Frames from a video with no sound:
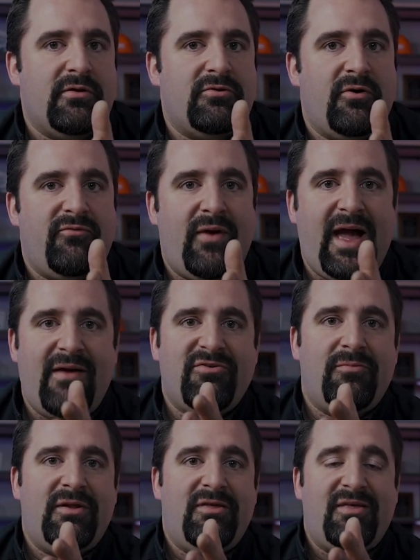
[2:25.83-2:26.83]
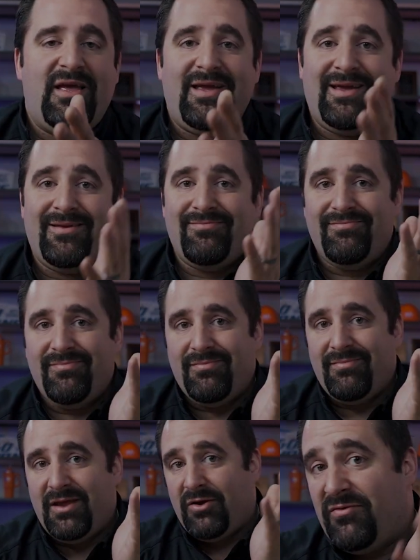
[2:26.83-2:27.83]
So if you have somebody say,
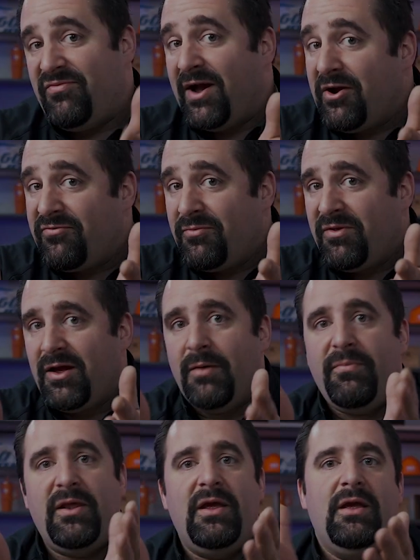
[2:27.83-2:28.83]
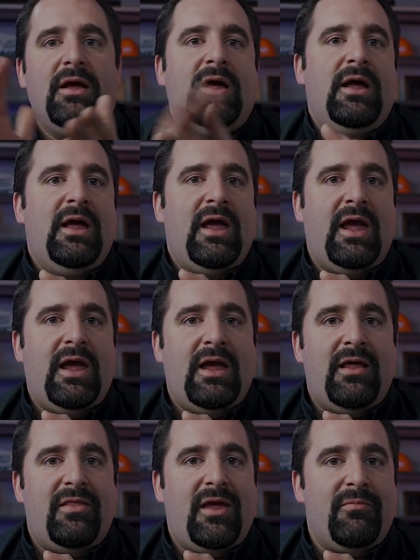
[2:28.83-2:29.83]
you know, fired from the company
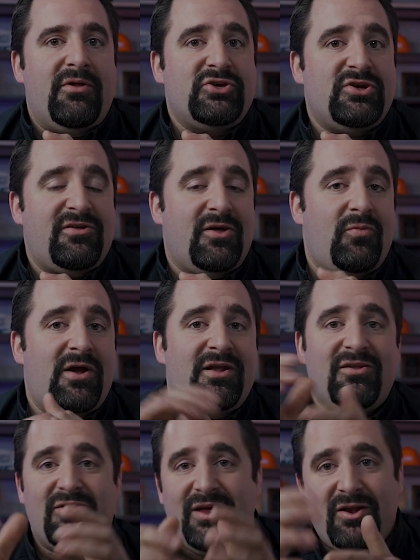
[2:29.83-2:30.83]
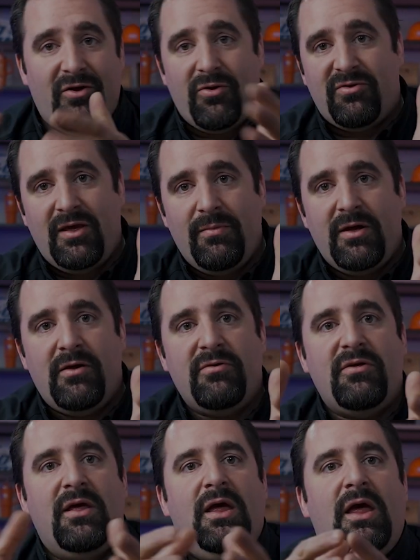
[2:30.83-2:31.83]
and they maliciously want to delete all those
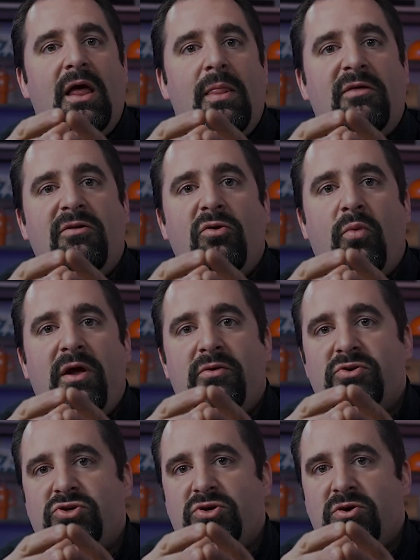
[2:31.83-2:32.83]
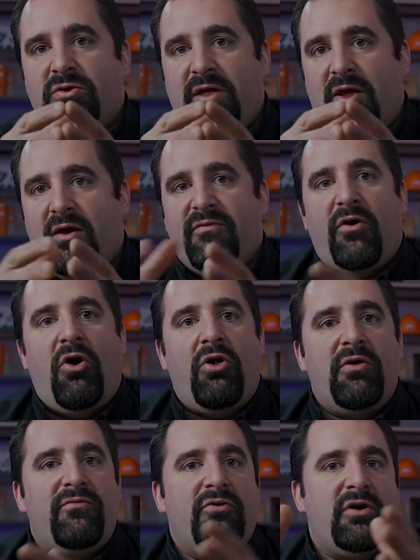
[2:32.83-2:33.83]
emails, this is a way to ensure that you have
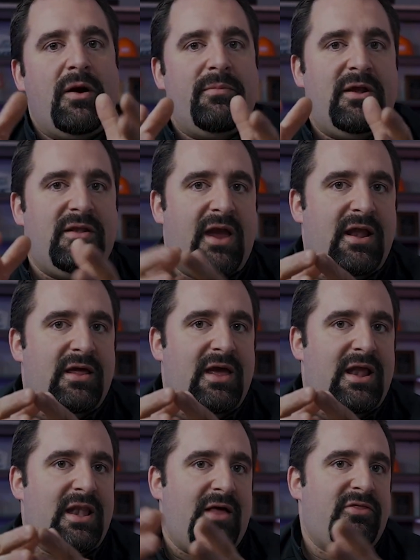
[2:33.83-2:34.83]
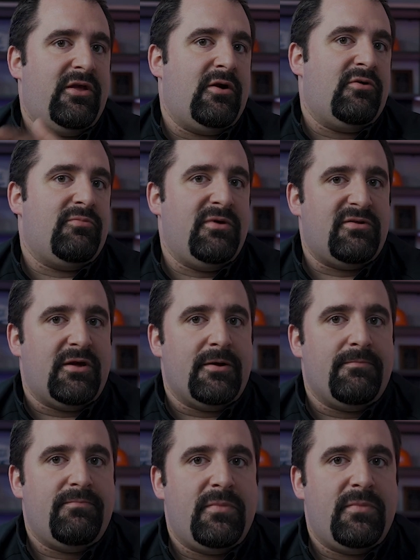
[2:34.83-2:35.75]
all of your company data and nothing goes missing.